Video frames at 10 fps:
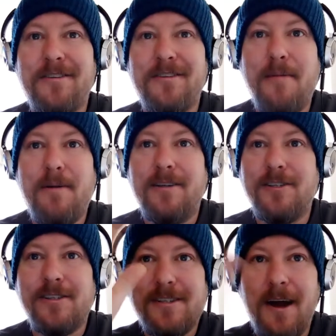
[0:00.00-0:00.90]
your app, and
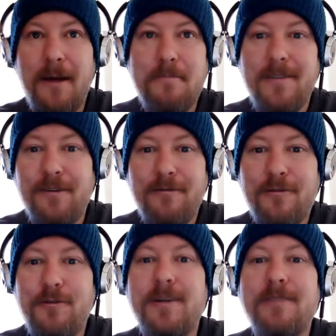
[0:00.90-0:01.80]
just stop.
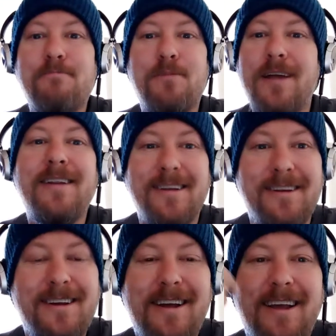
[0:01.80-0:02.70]
Quit
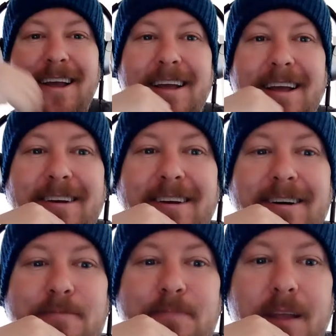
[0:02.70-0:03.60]
pretending. And
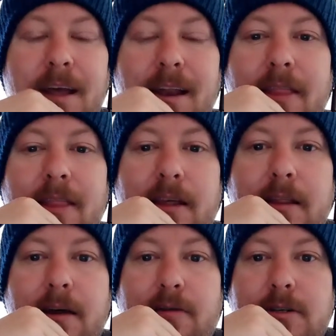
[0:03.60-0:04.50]
I think
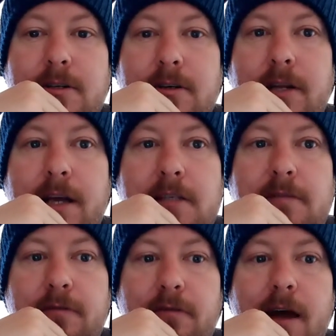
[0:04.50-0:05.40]
that was a good guest
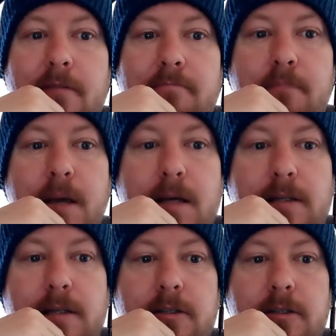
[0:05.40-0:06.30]
for that
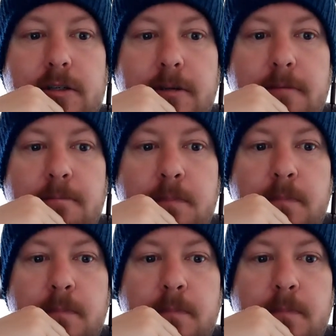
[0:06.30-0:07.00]
message because he